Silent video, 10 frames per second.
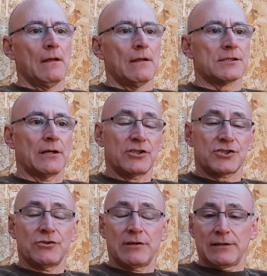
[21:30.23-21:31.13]
So I just
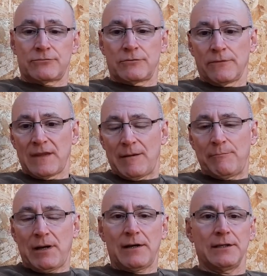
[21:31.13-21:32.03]
thought I'd run that
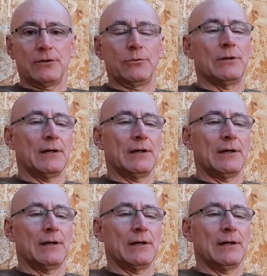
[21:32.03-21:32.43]
by you.